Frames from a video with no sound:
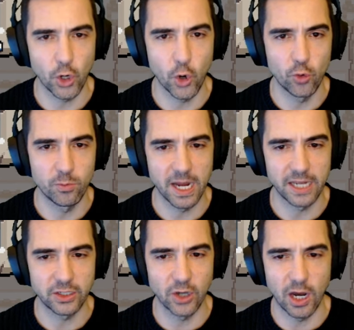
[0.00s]
Oh my
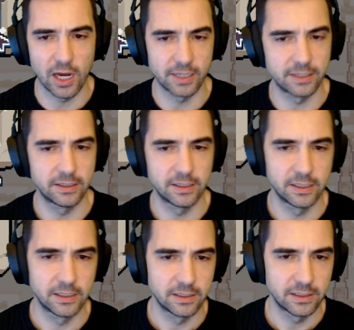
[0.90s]
god.
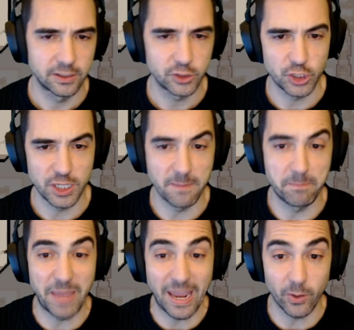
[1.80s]
She
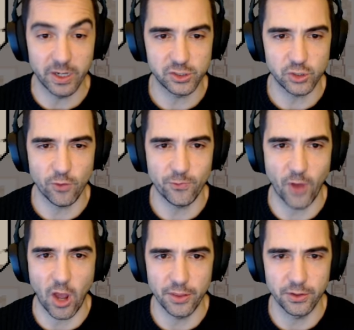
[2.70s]
embarrassed her
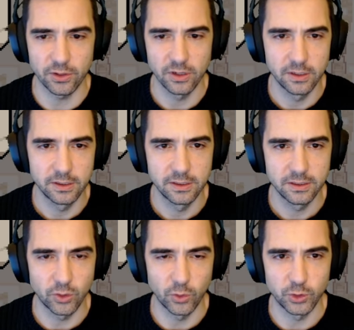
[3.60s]
father.
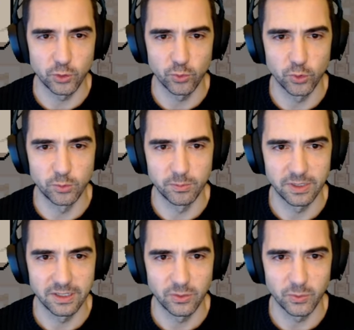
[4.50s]
Go to your room.
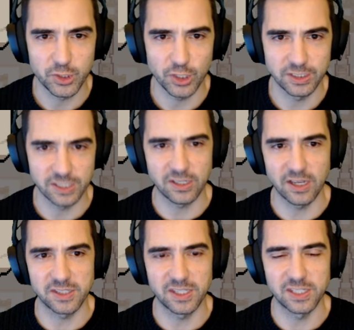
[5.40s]
We shall
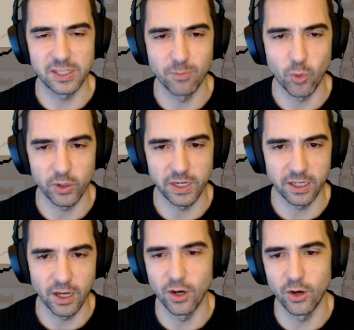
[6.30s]
discuss this in the
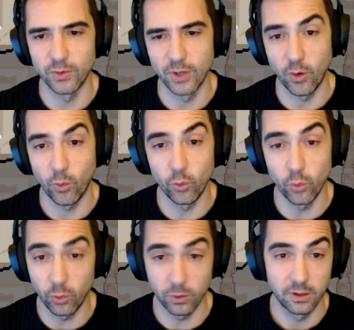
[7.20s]
morning. Oh, no.
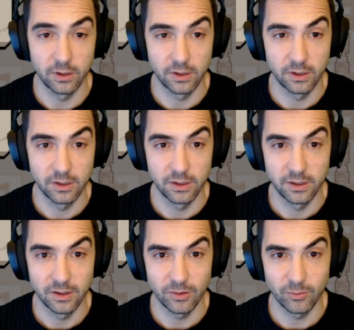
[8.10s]
Ooh. What?
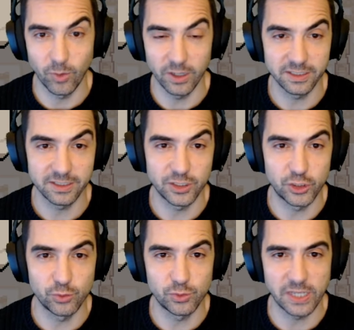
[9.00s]
What
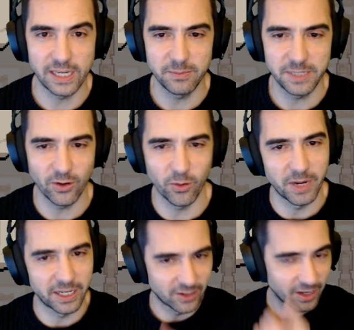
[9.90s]
did you say to me? Oh
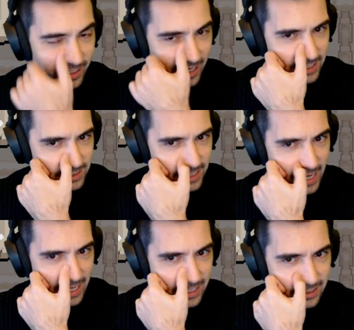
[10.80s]
my god. I
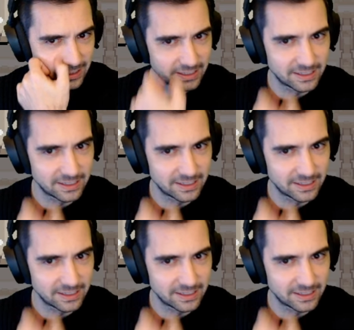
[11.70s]
said...